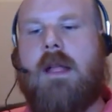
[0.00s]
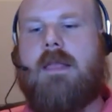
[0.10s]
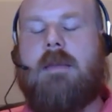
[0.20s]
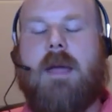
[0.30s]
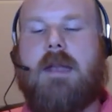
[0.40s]

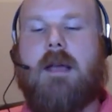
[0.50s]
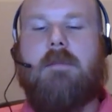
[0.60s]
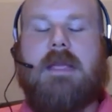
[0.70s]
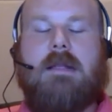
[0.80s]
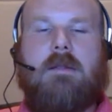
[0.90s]
they might not
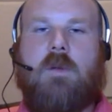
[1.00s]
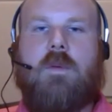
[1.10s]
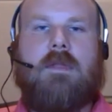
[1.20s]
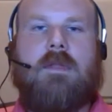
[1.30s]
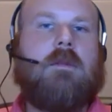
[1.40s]
be
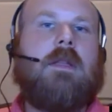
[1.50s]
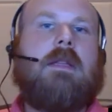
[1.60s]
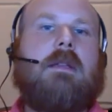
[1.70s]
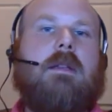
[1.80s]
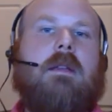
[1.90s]

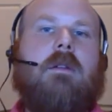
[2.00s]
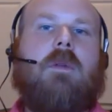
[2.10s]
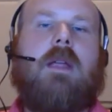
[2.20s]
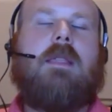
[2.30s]
2-3, right?